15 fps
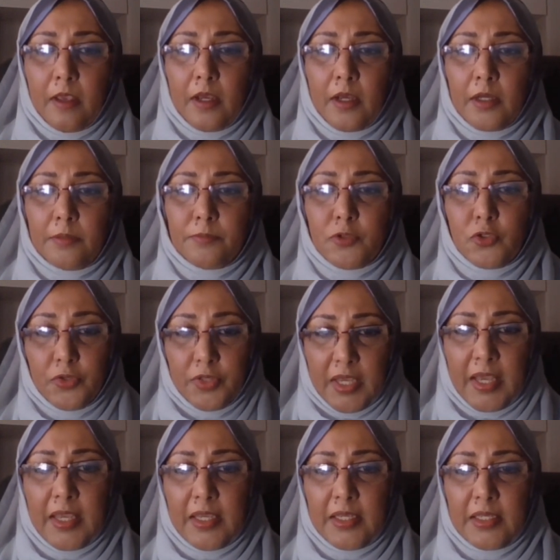the
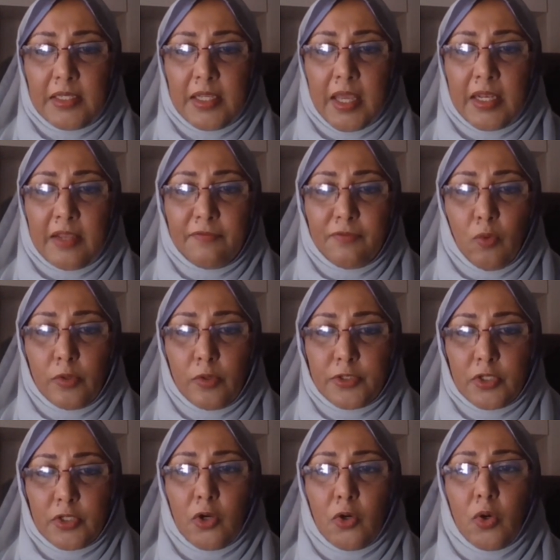aid and have
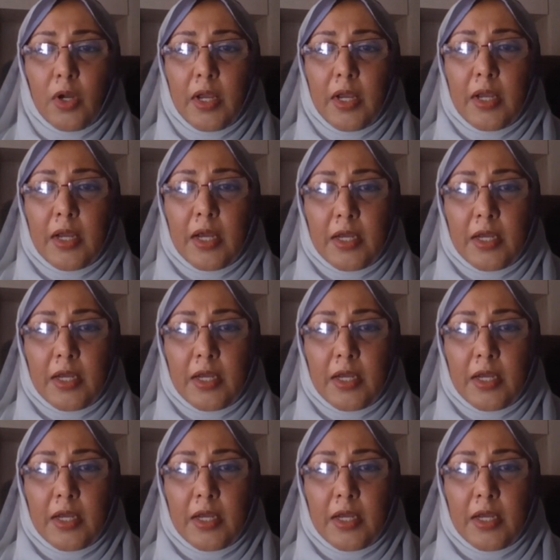also